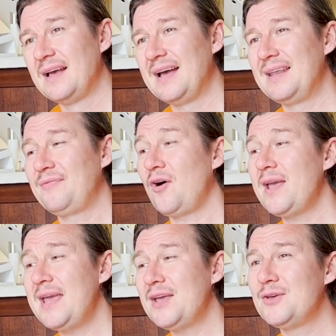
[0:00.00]
And if I
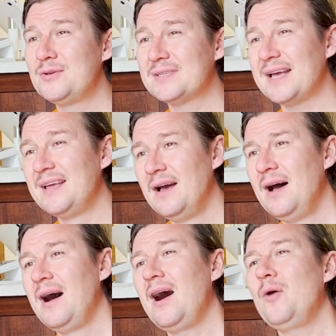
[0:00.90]
hear you say,
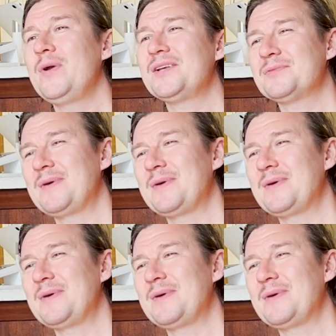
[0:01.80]
we just